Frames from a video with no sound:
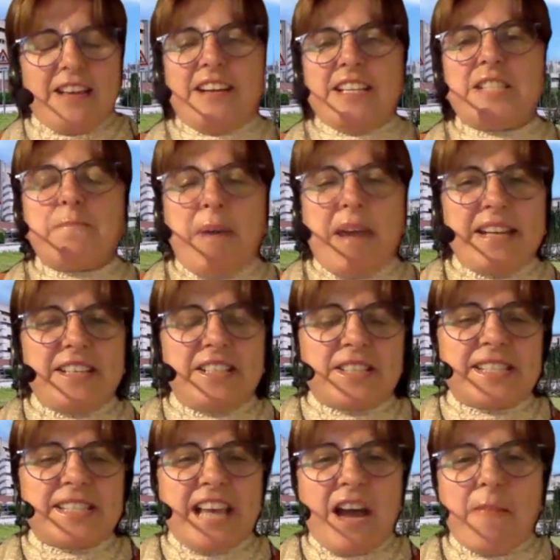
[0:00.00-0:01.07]
spent
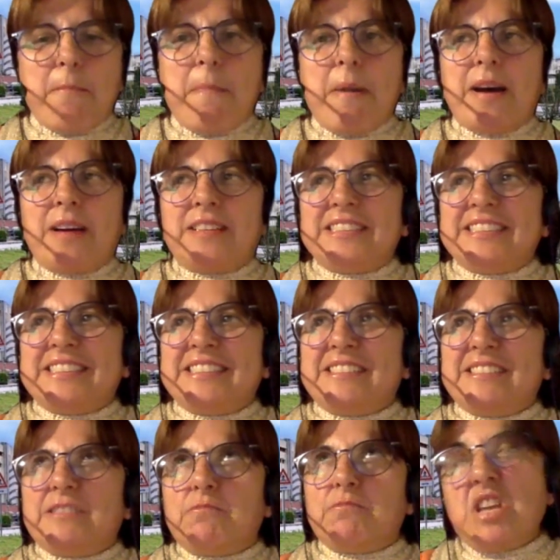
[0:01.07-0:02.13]
some
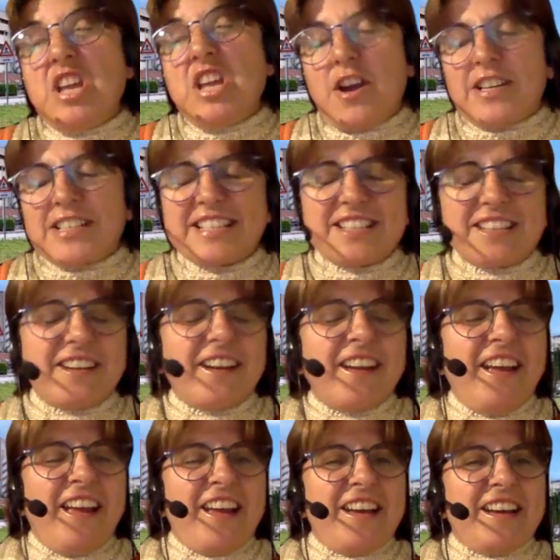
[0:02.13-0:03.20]
years
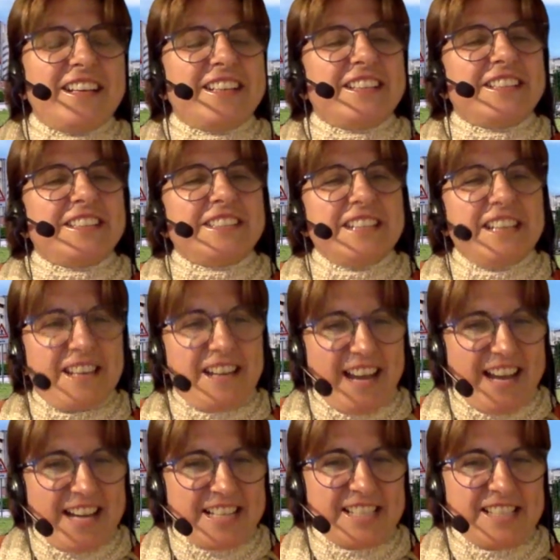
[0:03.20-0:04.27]
in
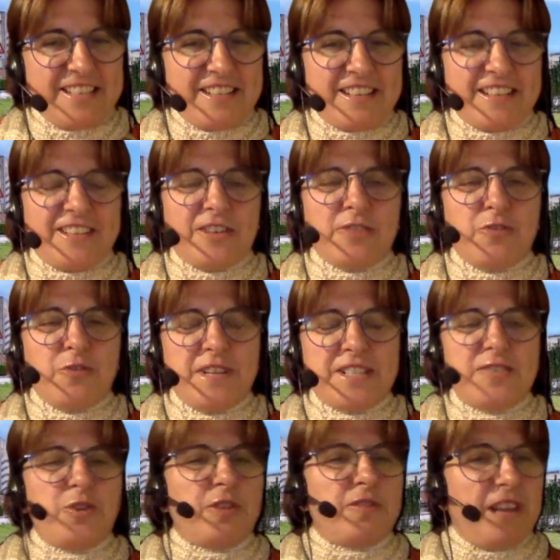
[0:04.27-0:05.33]
Lancaster,
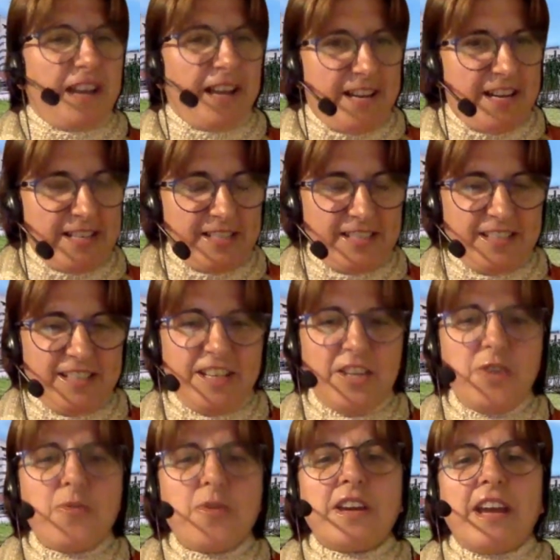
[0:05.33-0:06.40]
University of Lancaster
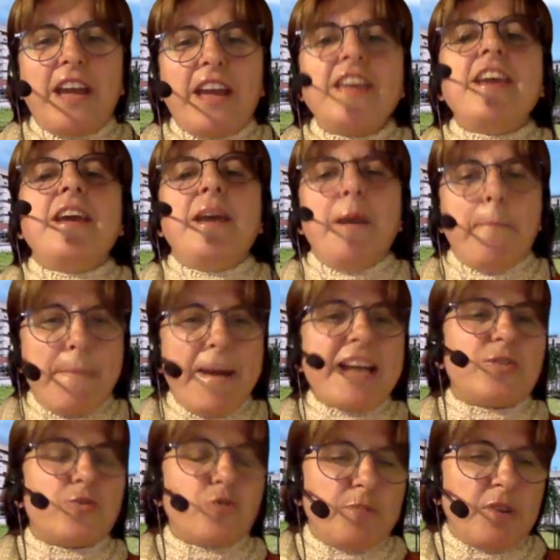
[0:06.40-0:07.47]
in UK, my
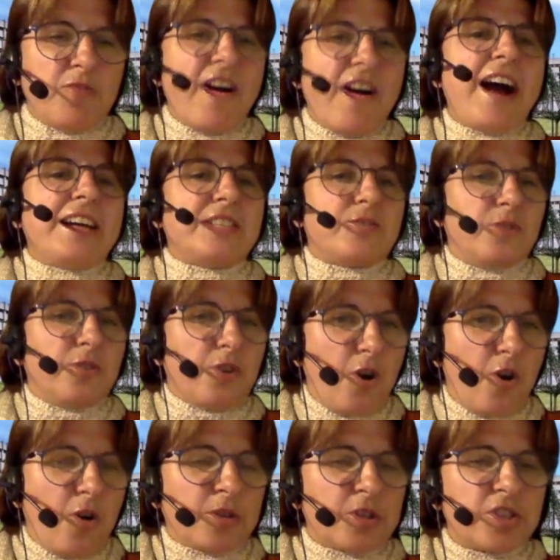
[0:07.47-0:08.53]
supervisor
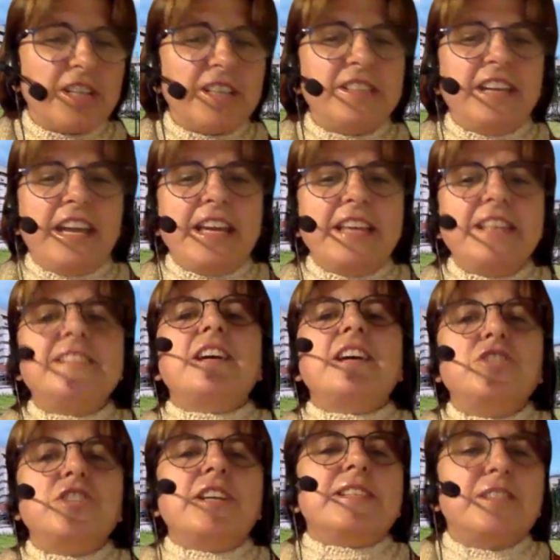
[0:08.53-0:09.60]
on Ancient Days
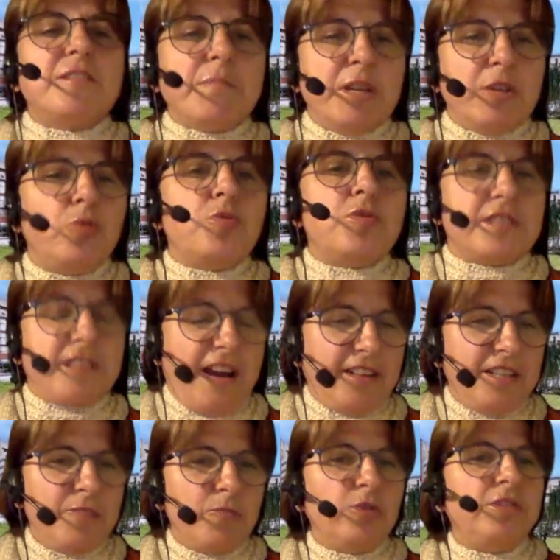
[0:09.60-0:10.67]
suggested me to
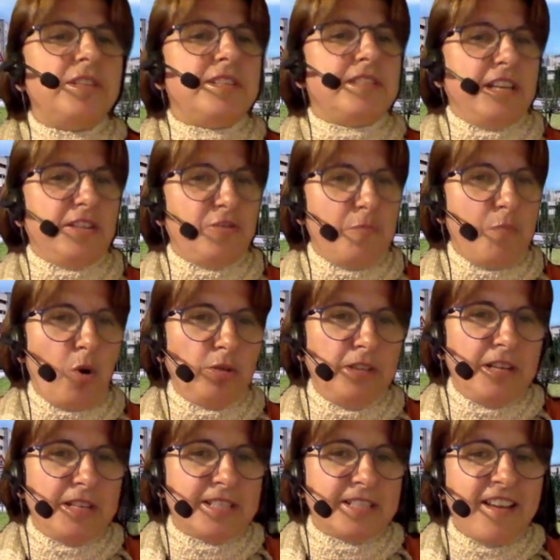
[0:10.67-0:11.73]
study multi-state
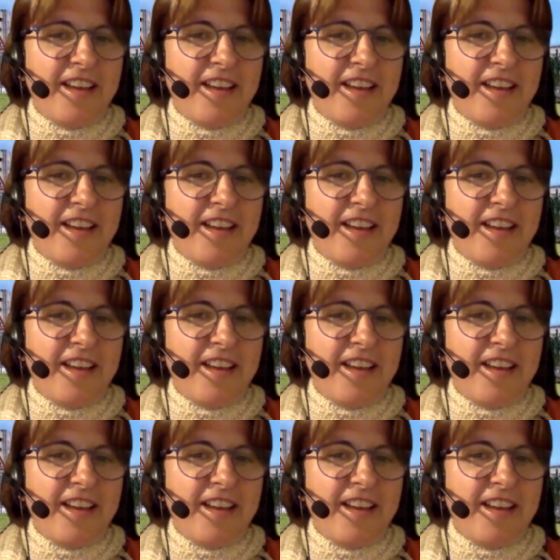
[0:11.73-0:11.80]
models.